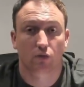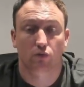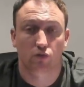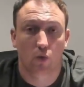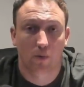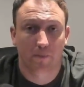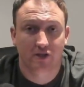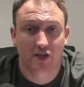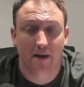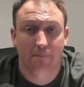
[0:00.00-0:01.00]
growing my
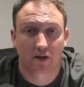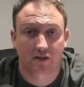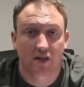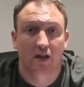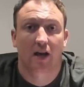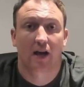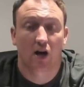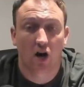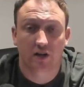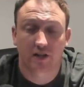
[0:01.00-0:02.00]
chatbot
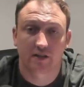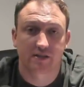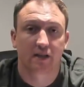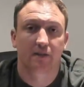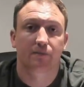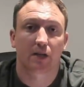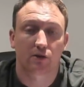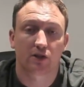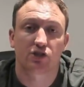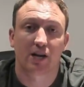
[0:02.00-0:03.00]
audience, then
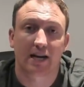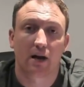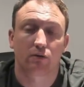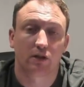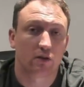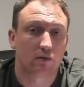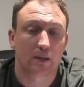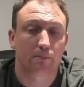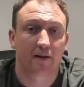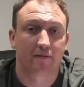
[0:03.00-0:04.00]
you can check out the
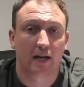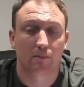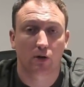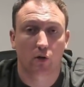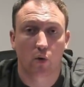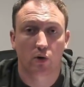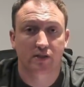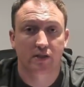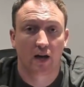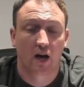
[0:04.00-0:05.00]
Unique Private Label course.